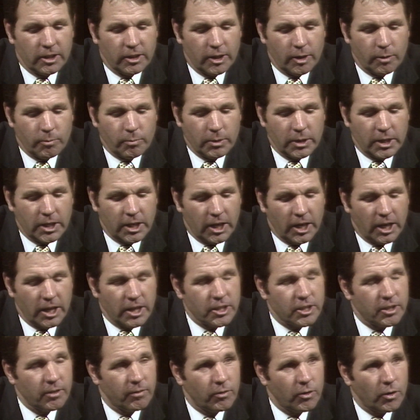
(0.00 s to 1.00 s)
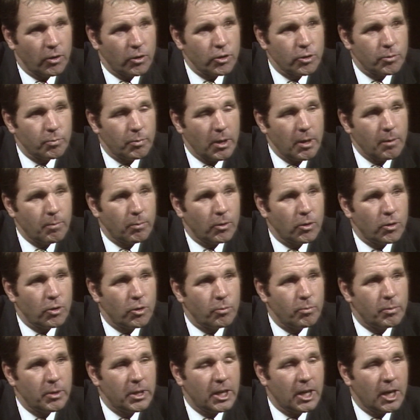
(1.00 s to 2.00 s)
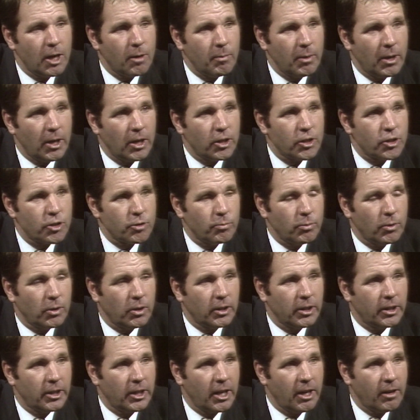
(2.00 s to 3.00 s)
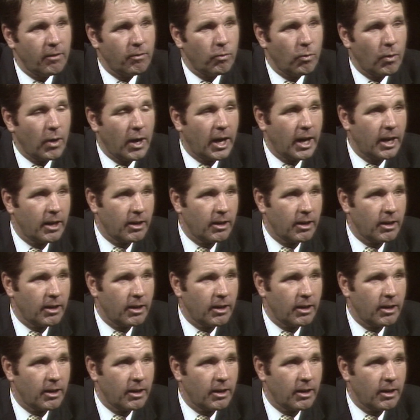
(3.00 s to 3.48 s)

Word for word: that because of those people who become eligible in FY